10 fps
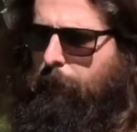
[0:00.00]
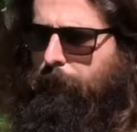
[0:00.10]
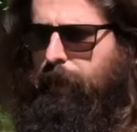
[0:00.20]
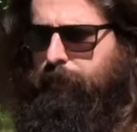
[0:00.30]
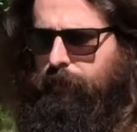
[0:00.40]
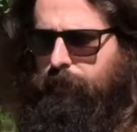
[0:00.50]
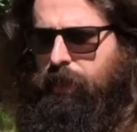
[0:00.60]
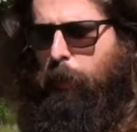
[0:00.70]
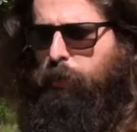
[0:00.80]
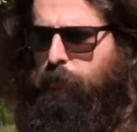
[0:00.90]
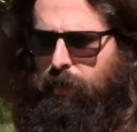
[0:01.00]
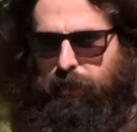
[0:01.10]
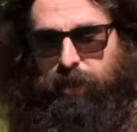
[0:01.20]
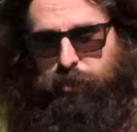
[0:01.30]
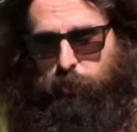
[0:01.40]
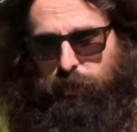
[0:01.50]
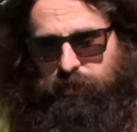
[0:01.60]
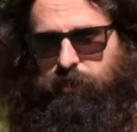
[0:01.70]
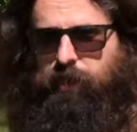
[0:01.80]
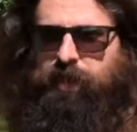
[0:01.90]
that to help you minimize your risk
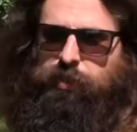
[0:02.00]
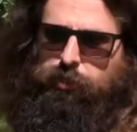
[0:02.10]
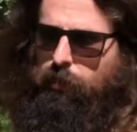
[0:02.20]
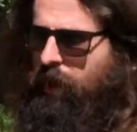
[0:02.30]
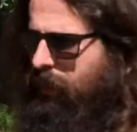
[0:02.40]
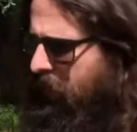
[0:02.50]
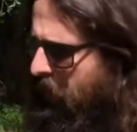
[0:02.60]
of getting a strike,